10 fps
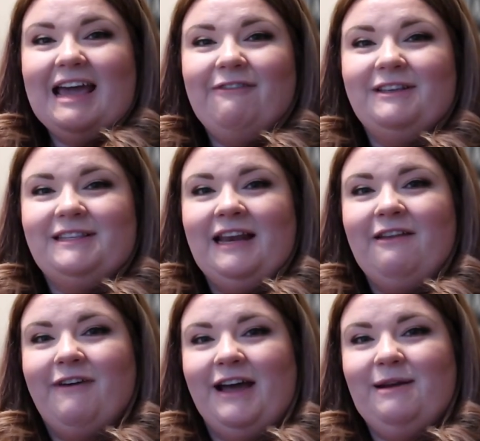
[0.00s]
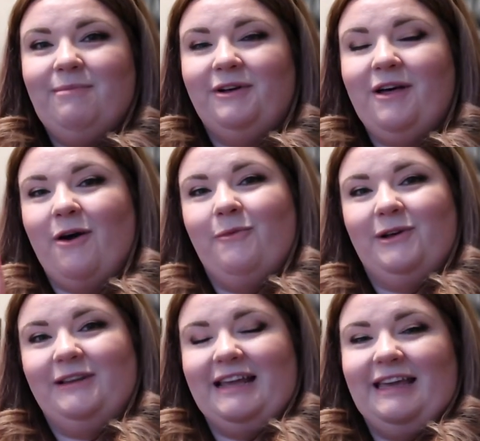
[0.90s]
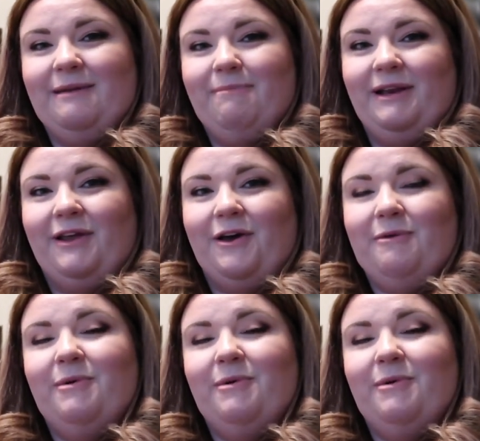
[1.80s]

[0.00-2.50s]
If it's still available, I will link it below,